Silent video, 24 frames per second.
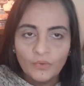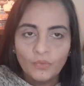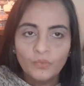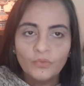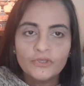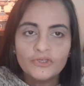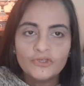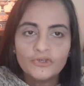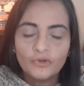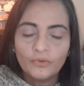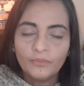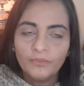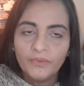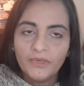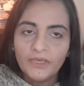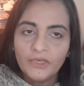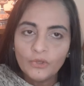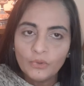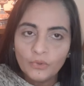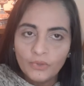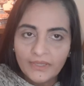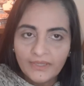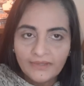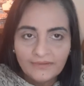which should be
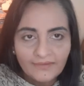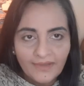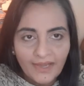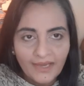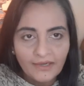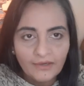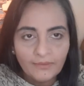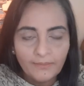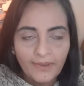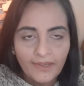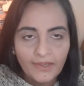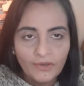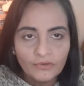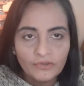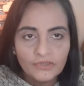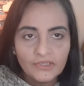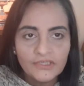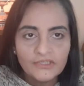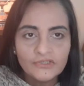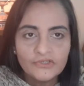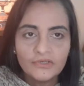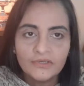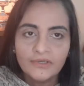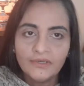duly signed by your
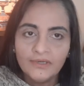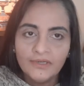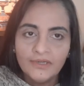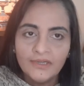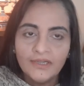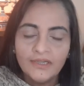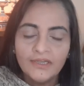teacher,